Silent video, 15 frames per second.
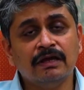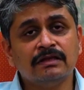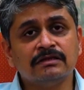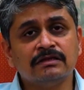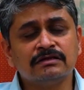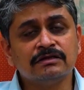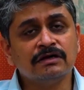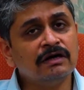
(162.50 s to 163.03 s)

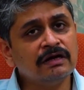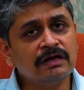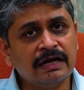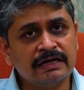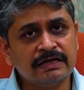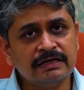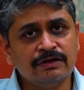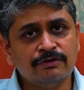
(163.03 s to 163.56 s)
The third
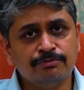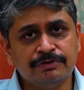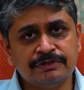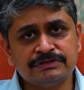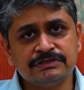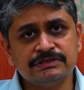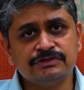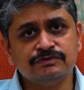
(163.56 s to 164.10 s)
category of
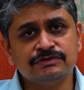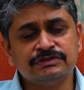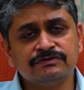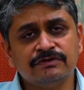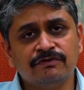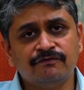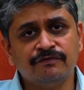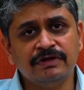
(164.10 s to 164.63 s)
patients which
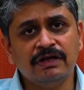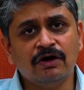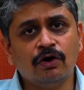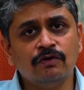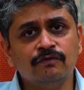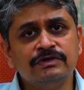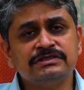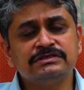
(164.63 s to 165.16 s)
feel
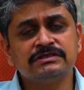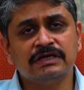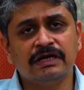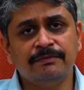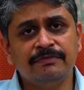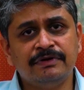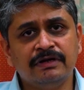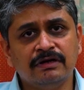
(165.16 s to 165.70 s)
always
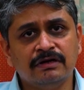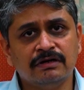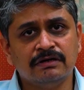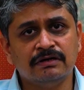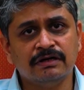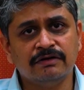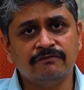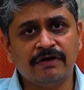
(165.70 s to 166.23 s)

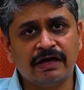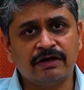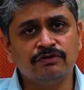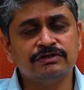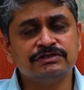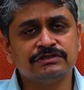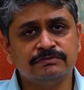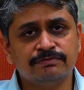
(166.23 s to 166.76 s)

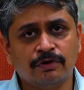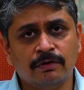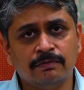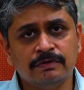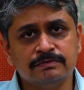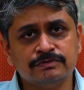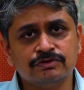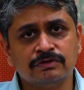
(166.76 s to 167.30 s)
evacuation
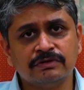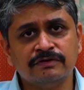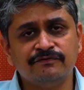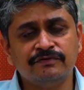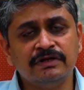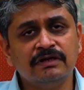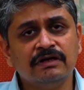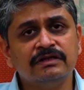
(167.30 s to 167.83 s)
problems, or they
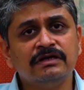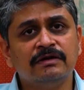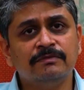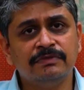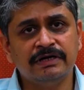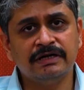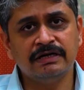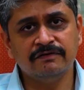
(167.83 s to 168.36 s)
feel
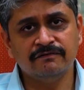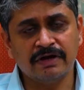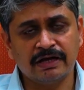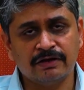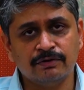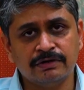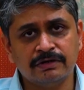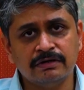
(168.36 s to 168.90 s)
incompletely
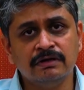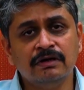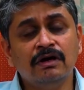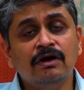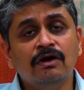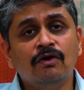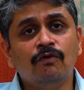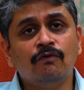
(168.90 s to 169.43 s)
evacuated,
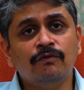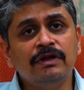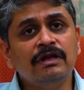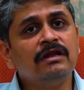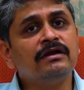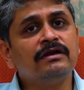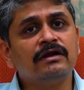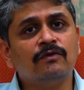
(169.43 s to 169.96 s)

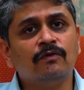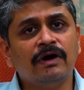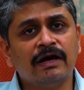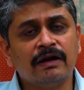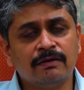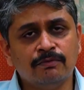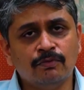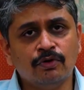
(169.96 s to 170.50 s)
will
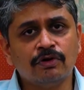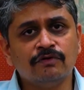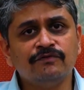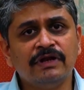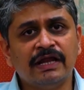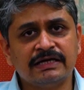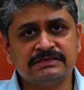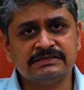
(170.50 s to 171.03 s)
require more of
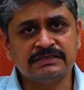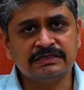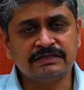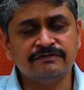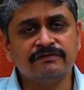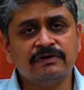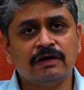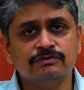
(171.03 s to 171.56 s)
a
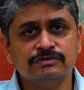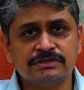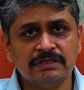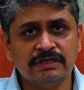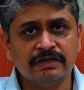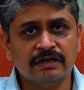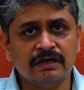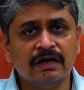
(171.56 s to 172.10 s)
laxative
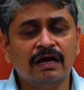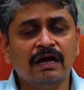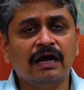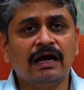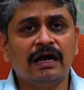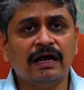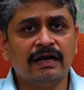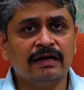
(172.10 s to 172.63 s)
counseling
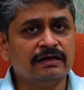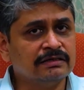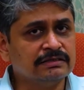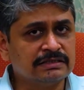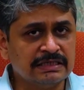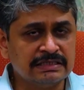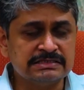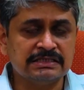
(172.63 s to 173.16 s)
and
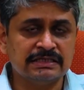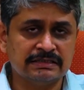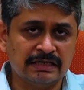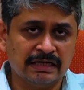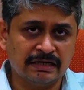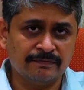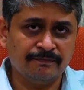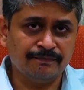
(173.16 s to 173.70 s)
things like
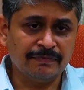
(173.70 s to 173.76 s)
that.